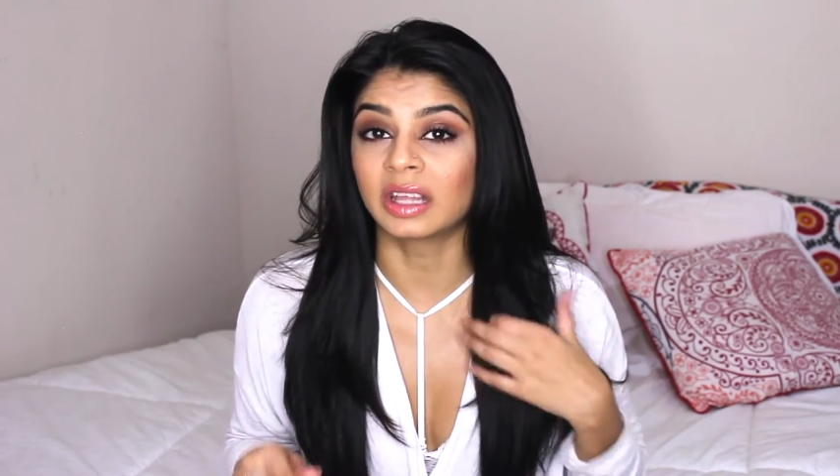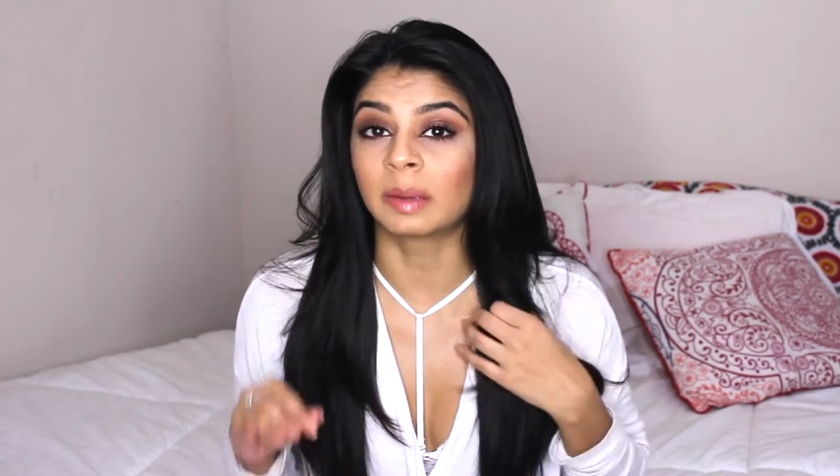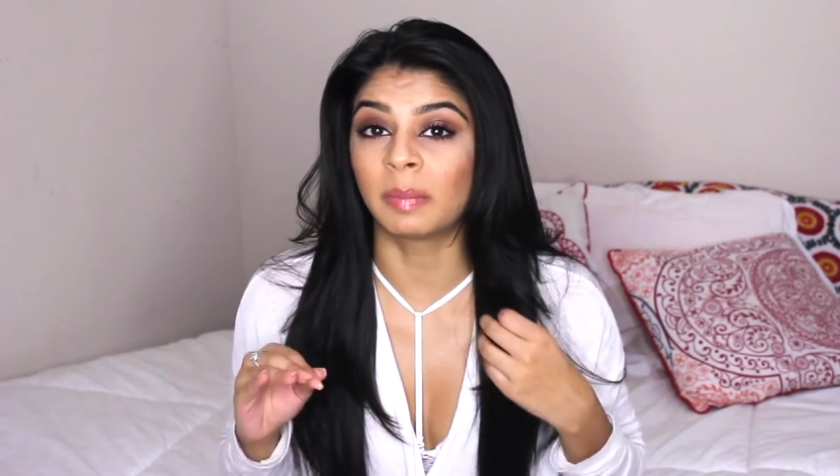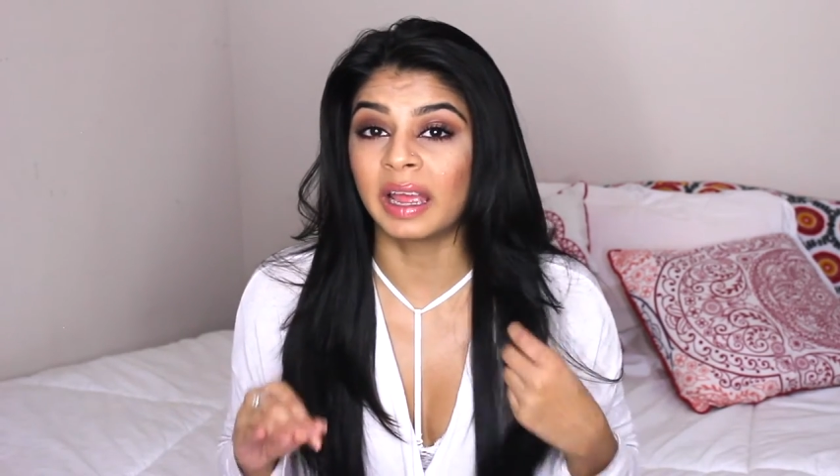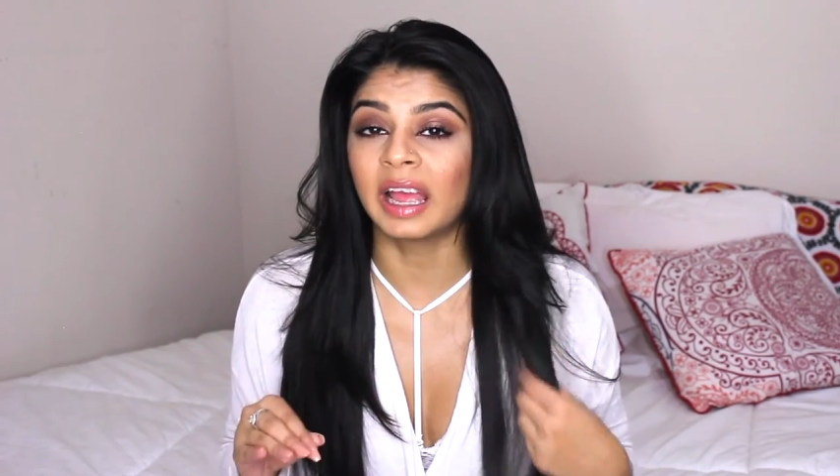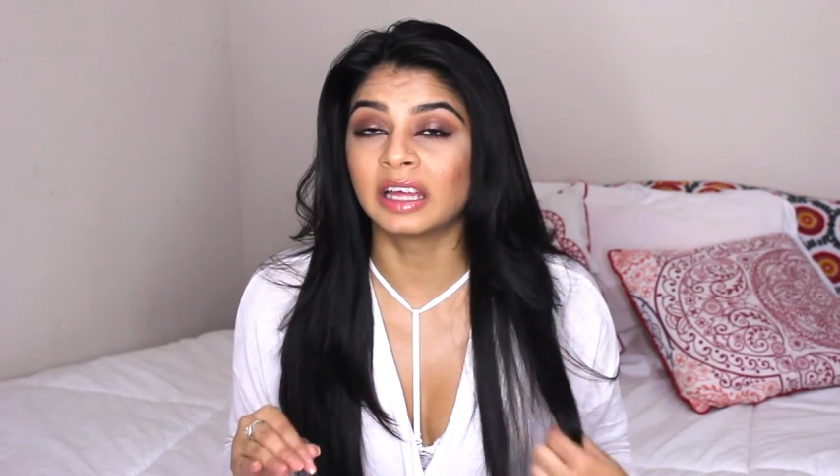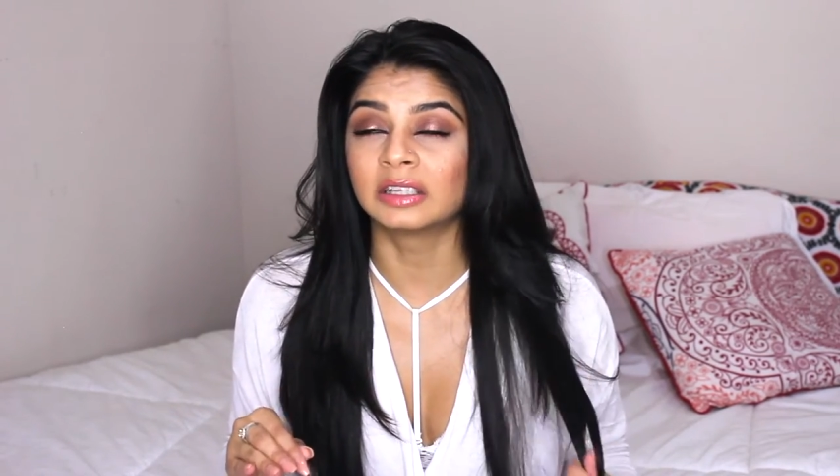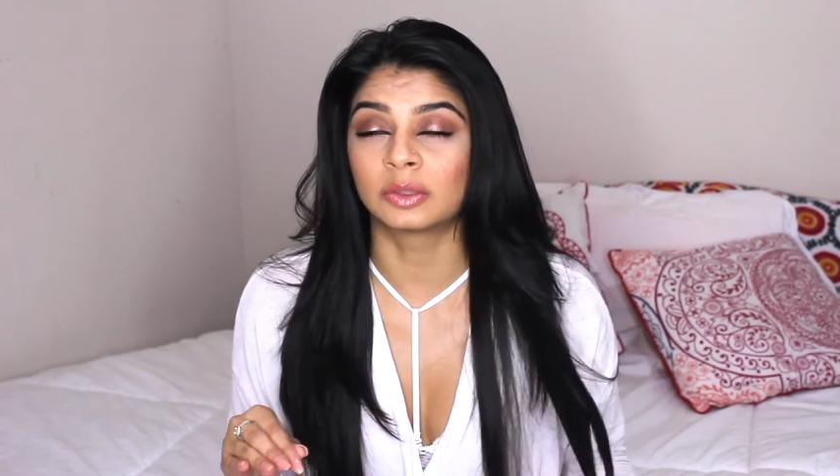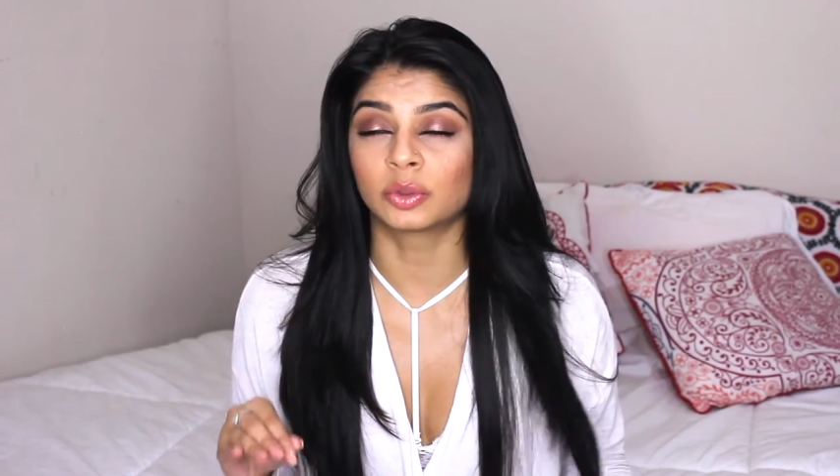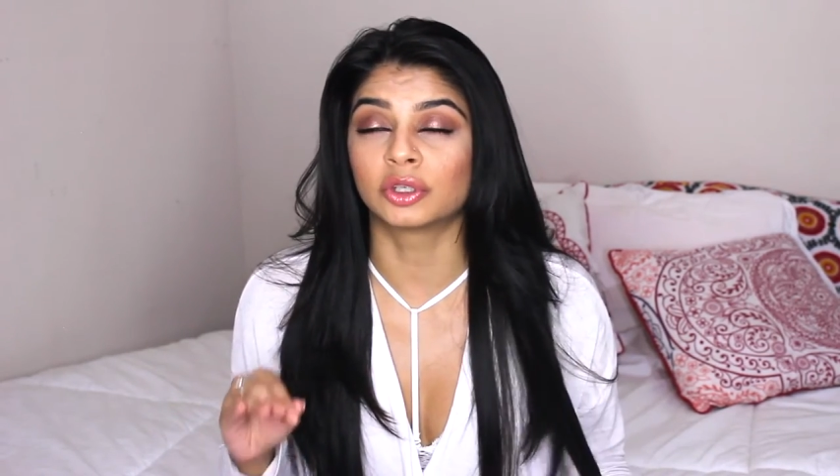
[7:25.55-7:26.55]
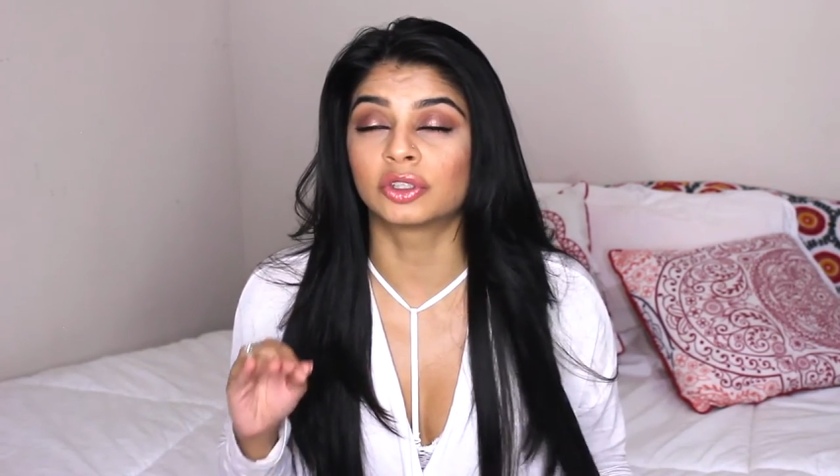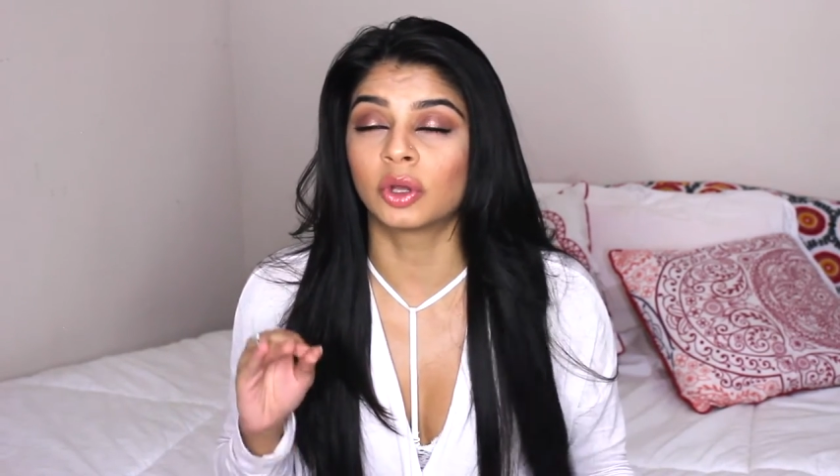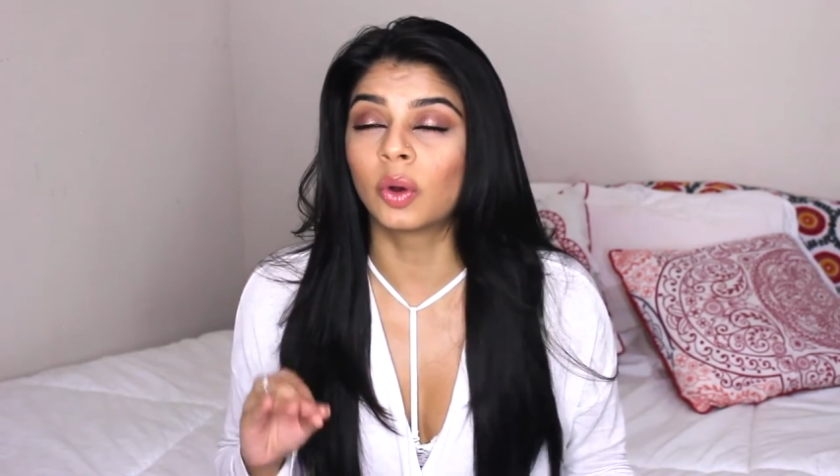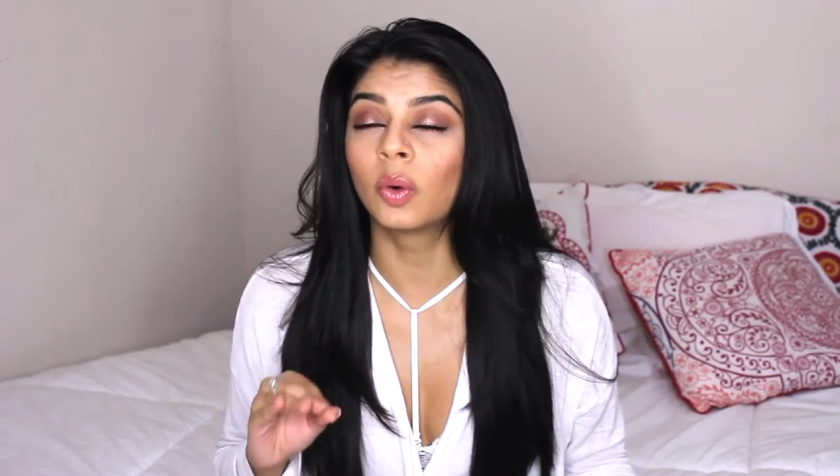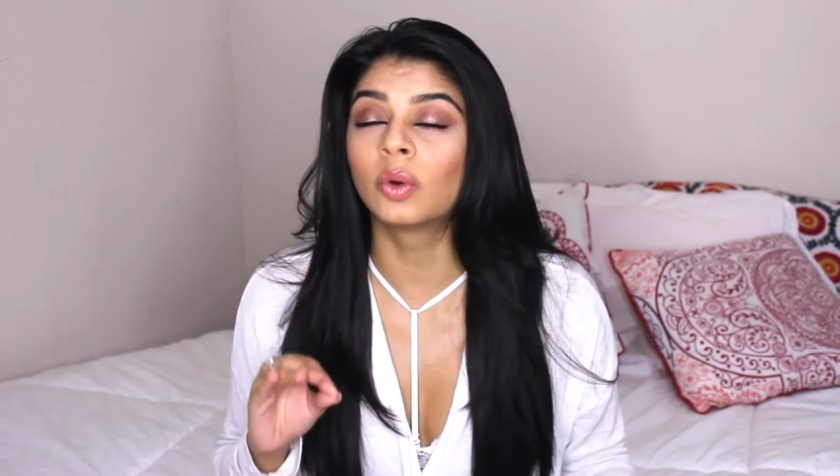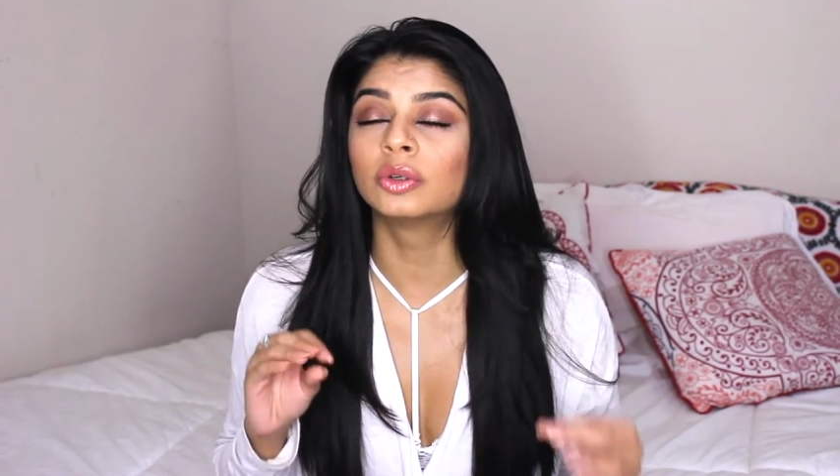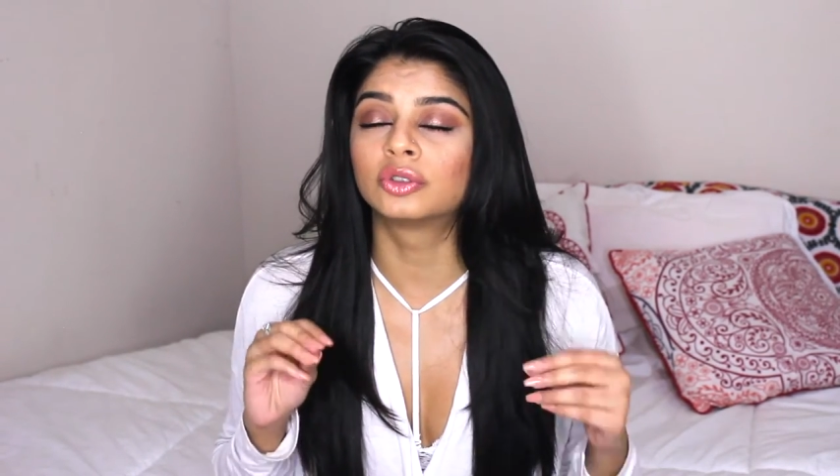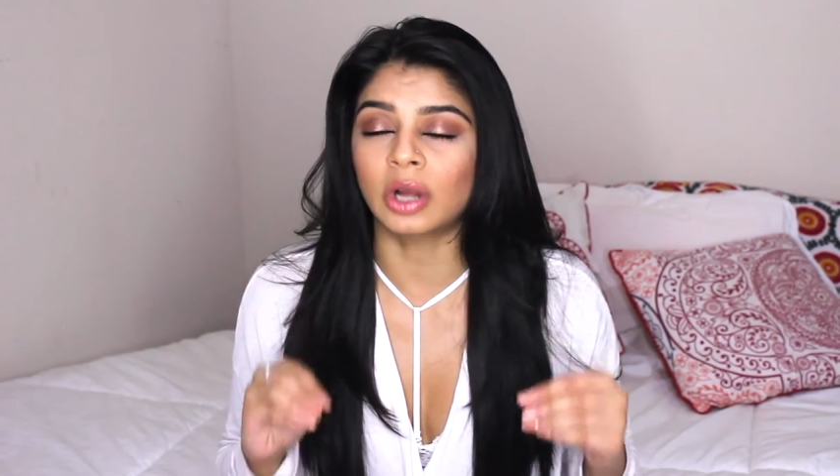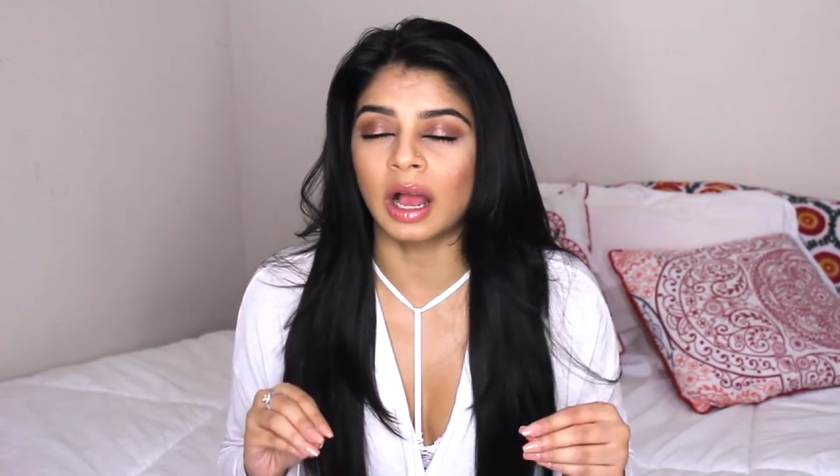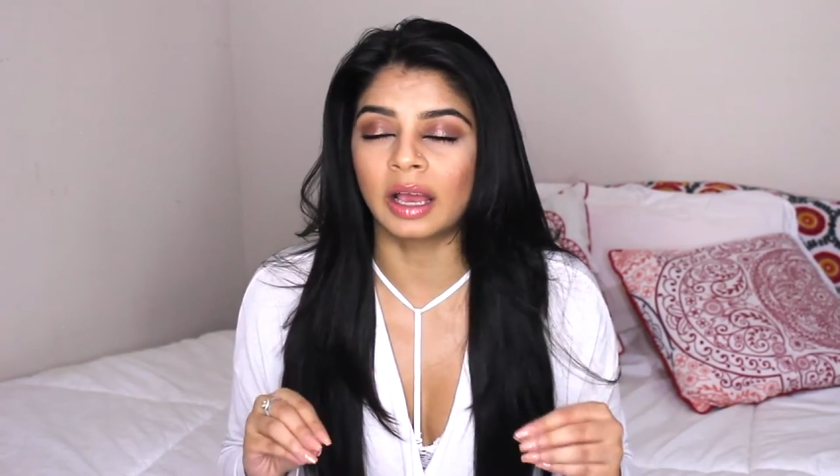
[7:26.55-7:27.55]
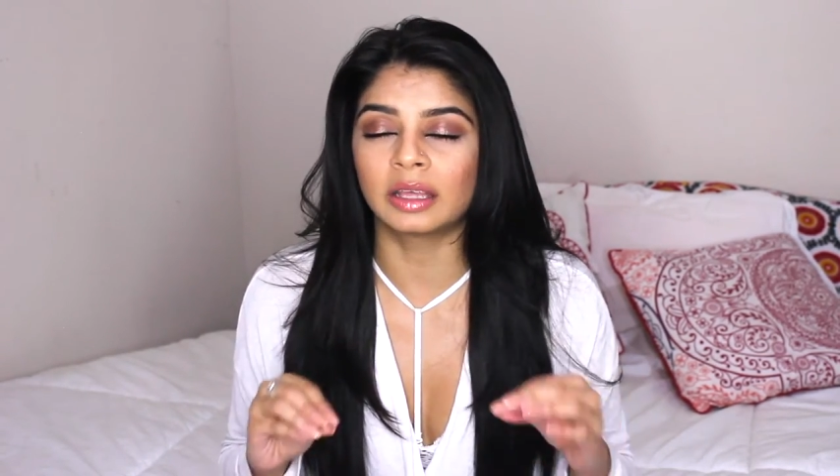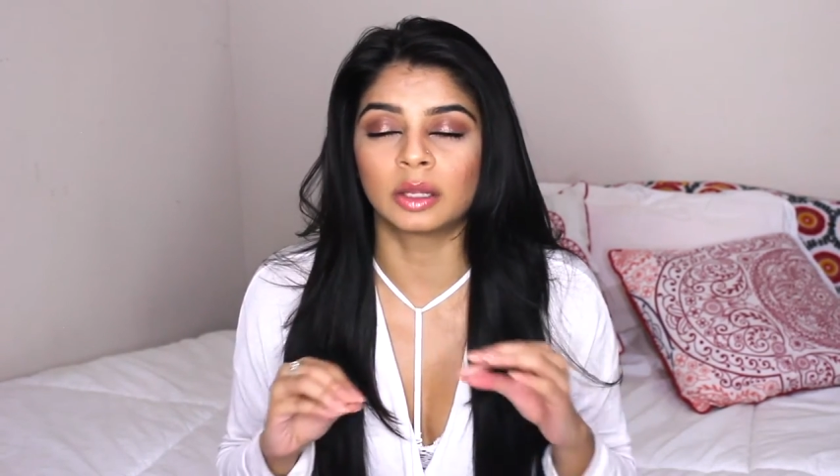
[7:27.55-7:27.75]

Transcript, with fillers: Like my ends were so dry,